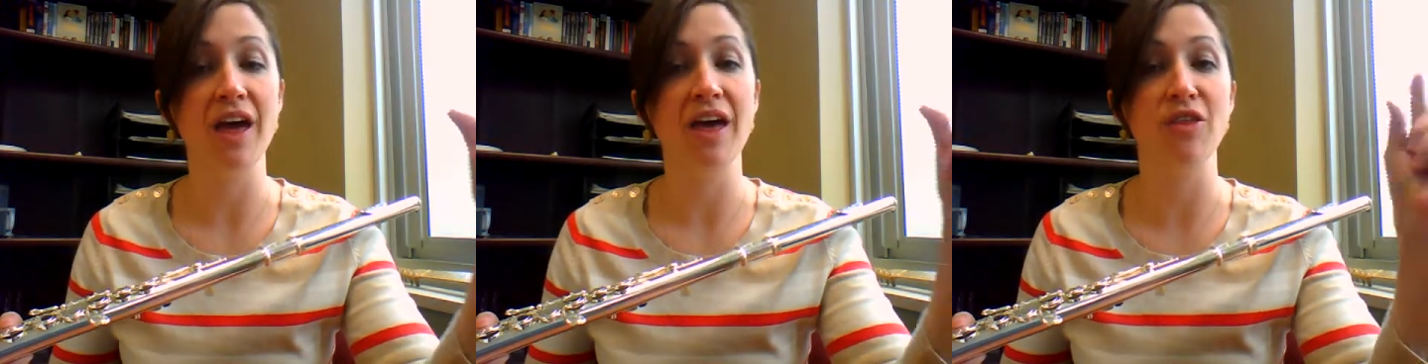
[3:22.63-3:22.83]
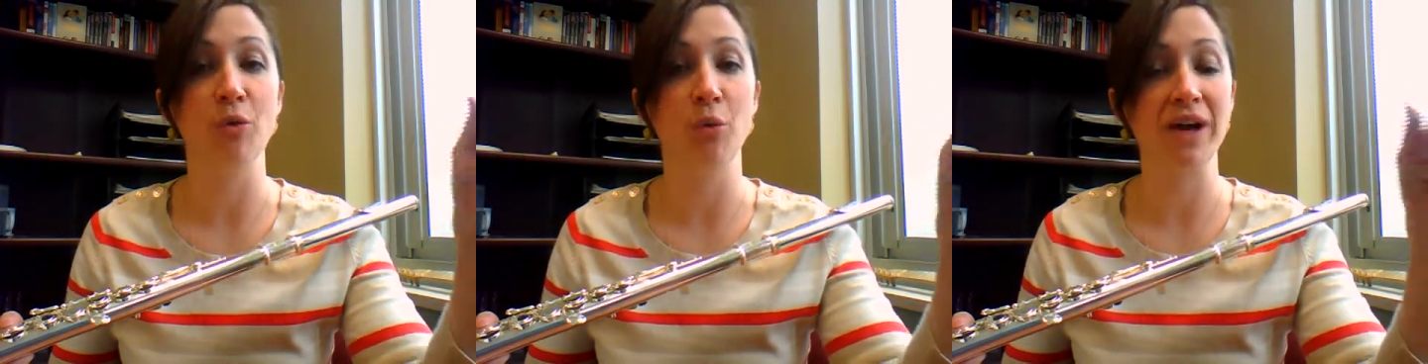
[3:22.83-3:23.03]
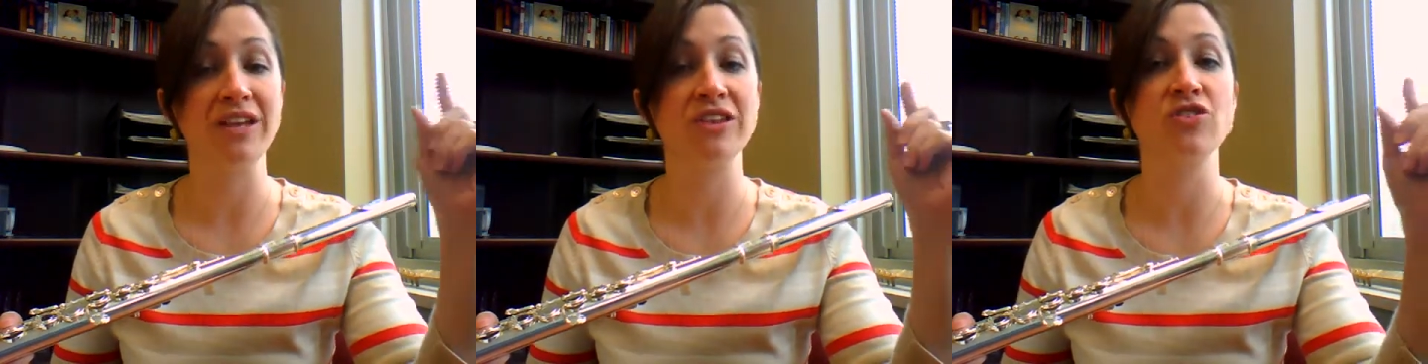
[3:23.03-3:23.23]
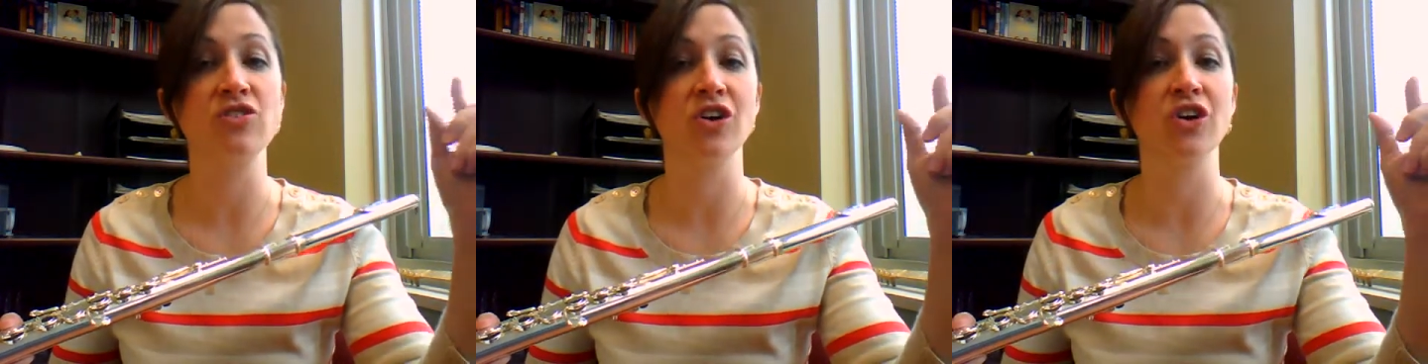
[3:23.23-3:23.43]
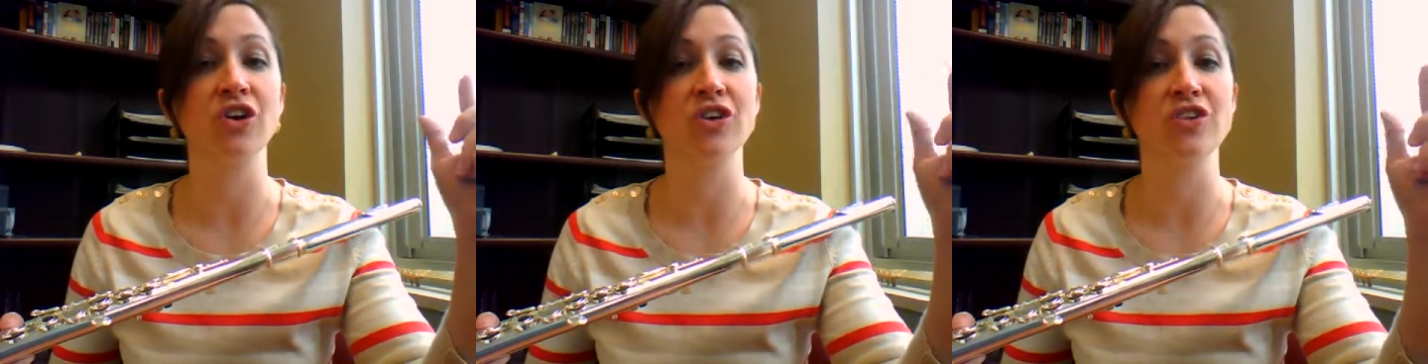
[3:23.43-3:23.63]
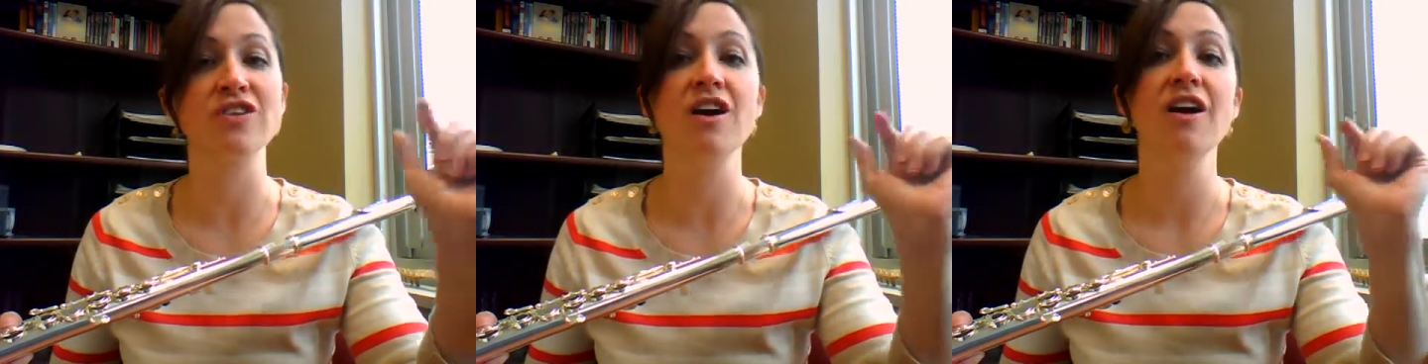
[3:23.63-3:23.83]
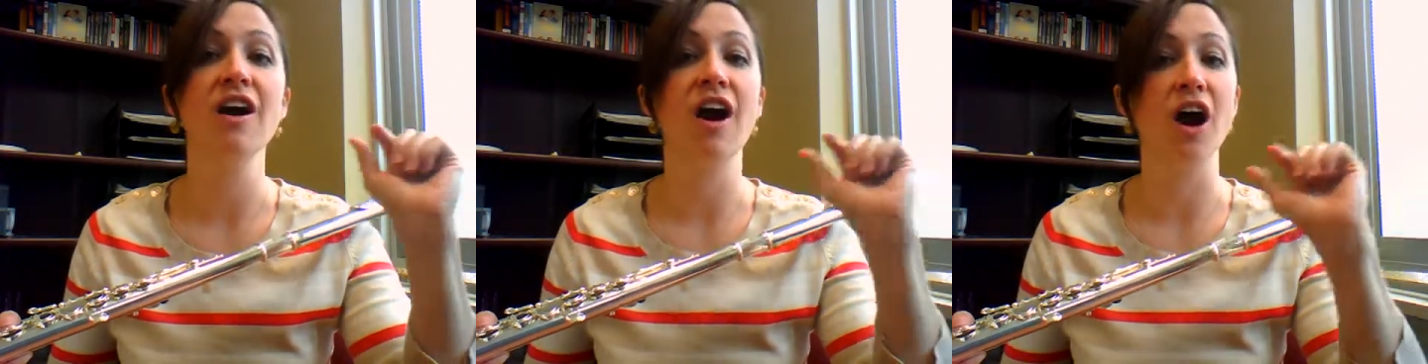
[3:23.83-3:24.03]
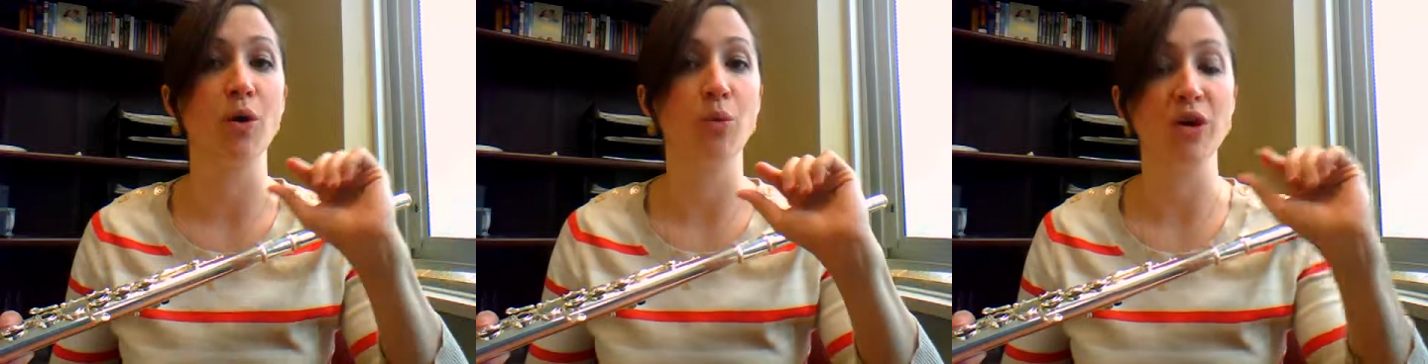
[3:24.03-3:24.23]
and the white circles
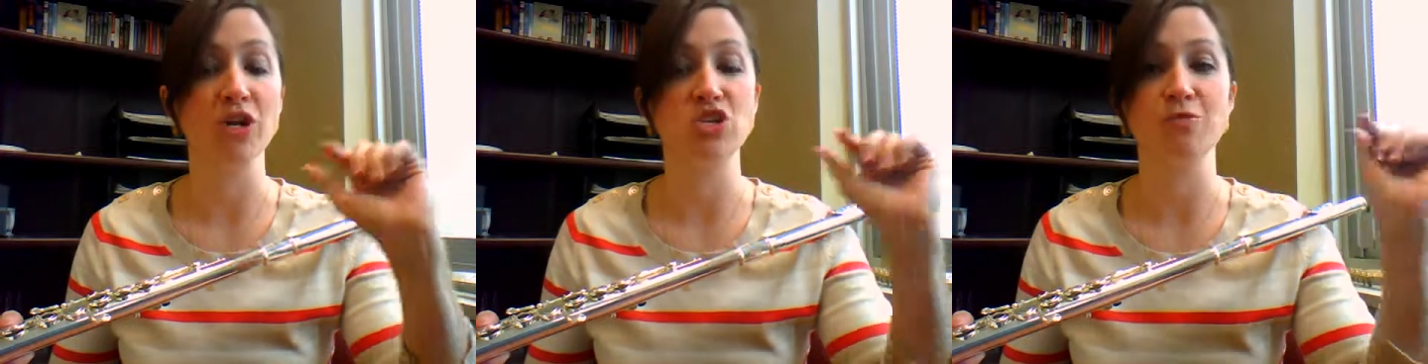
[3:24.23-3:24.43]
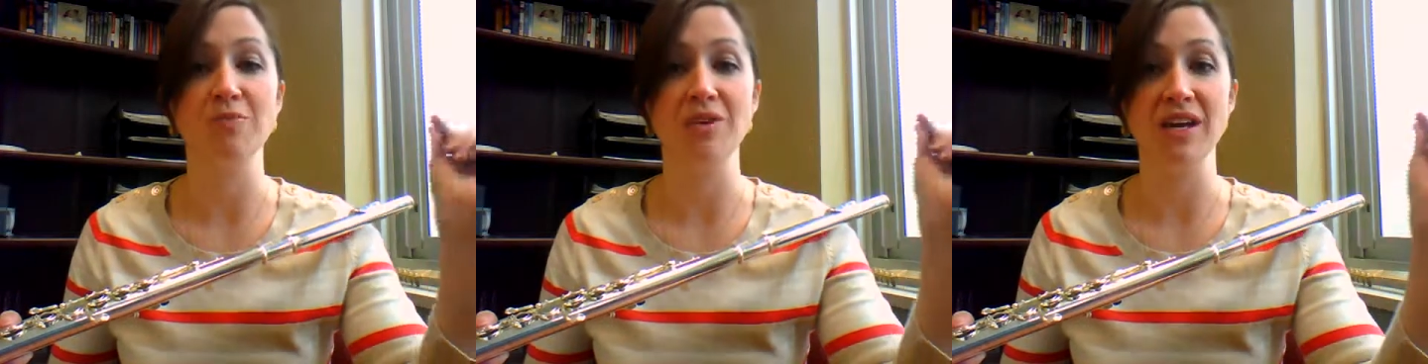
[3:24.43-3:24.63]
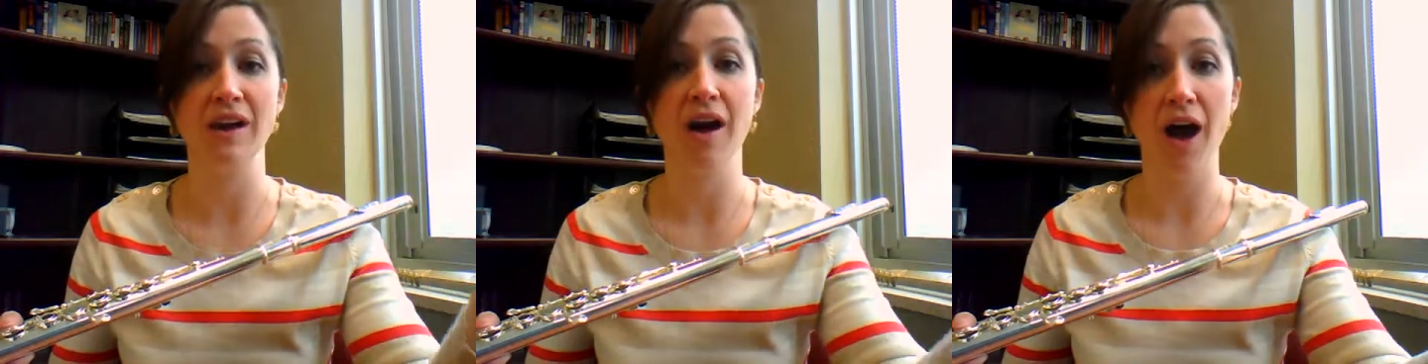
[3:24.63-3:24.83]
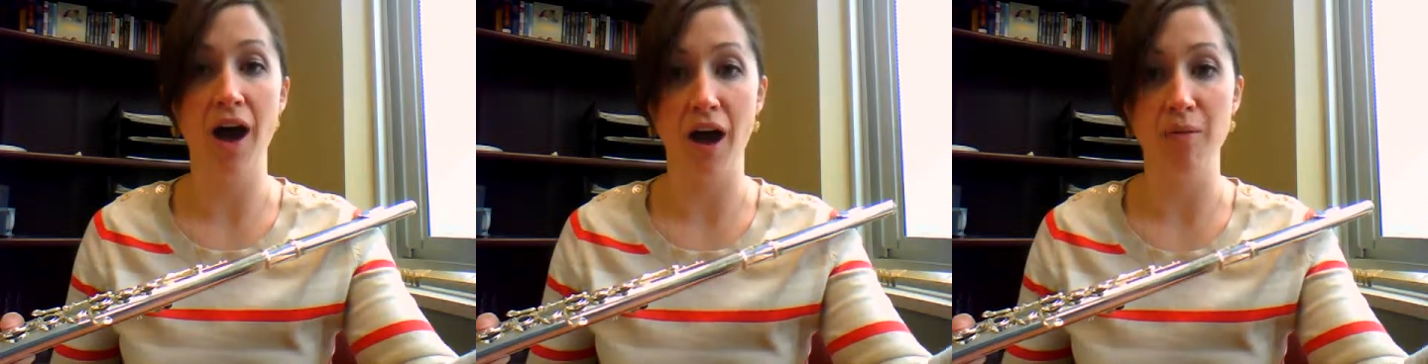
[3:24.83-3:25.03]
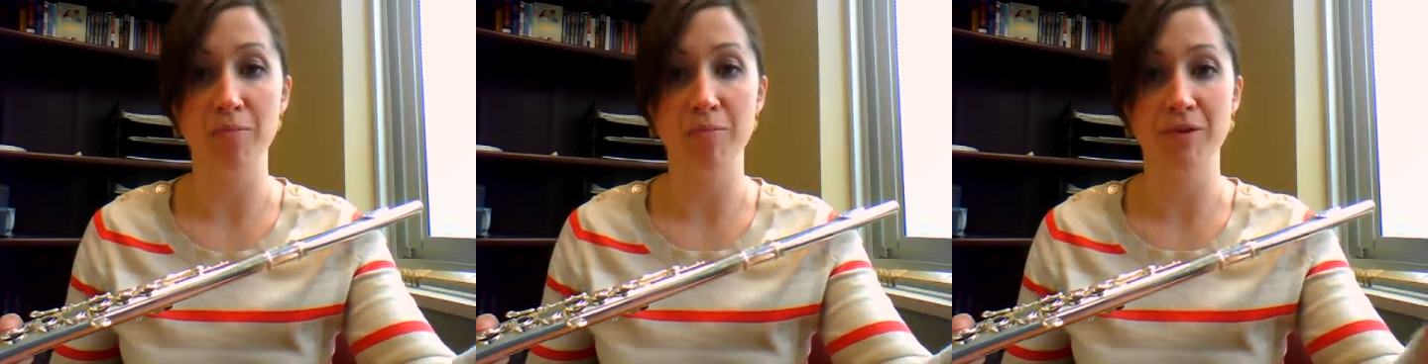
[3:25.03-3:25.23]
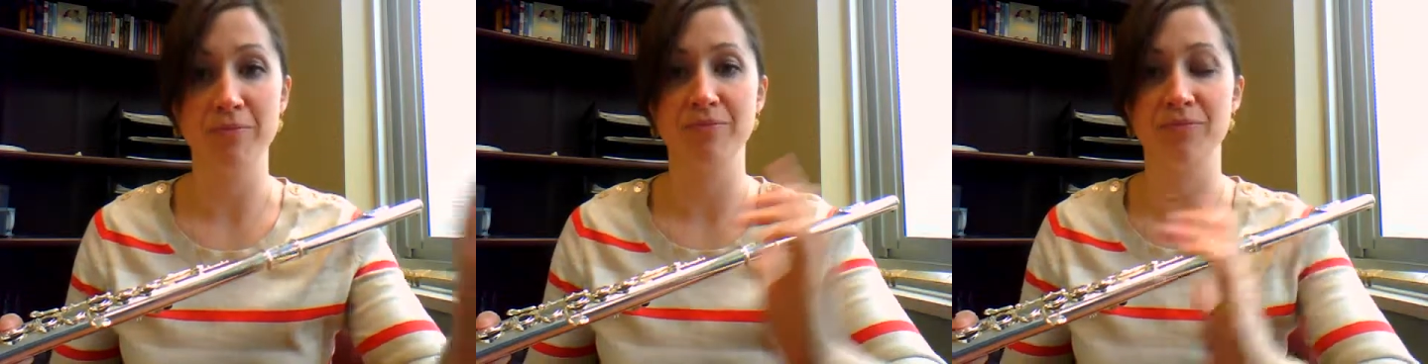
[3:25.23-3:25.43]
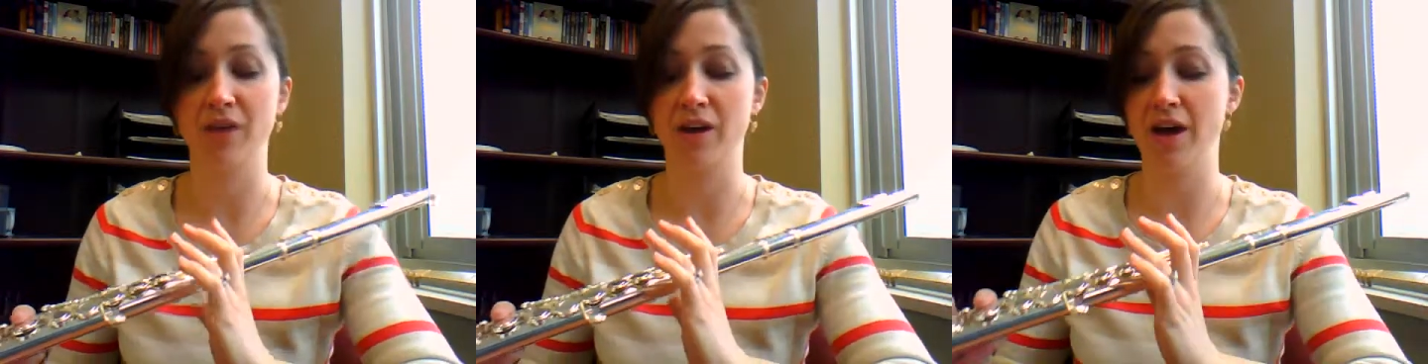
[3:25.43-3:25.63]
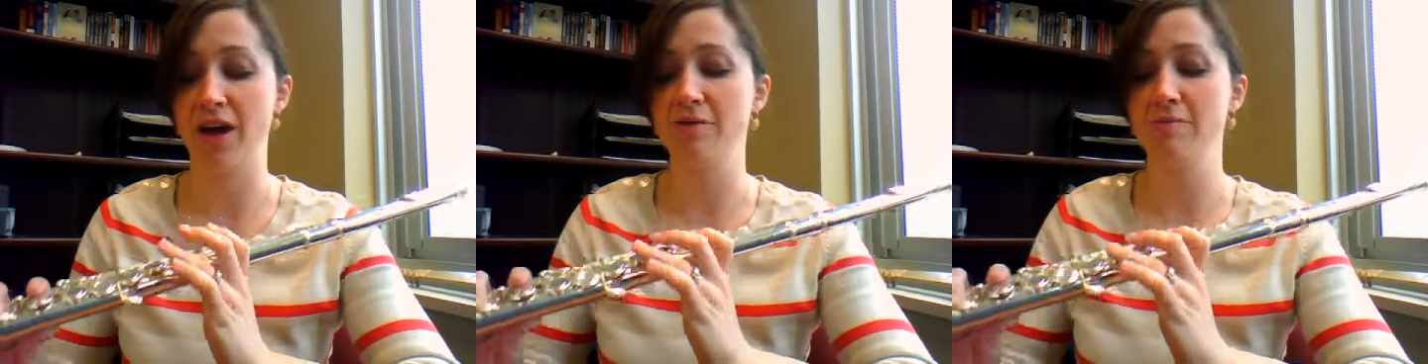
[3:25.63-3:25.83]
are what should be up.
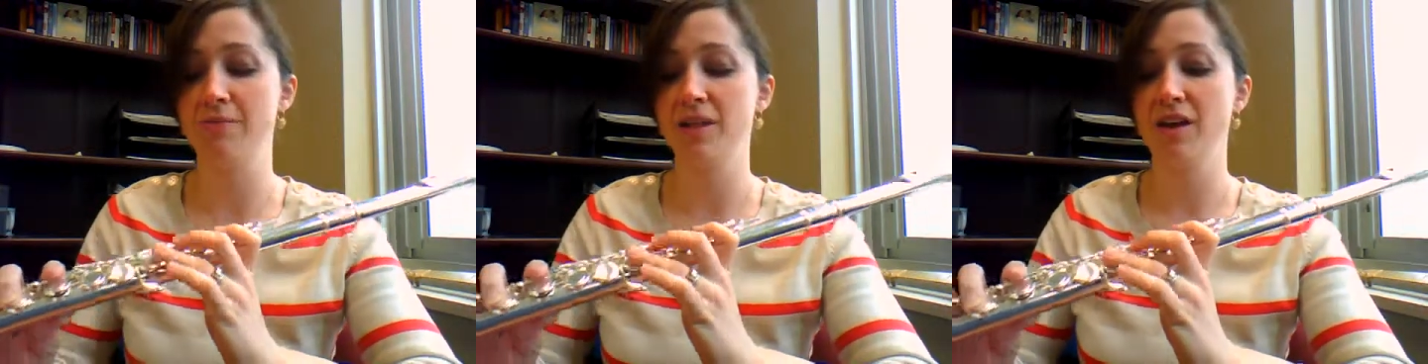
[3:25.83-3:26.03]
Okay?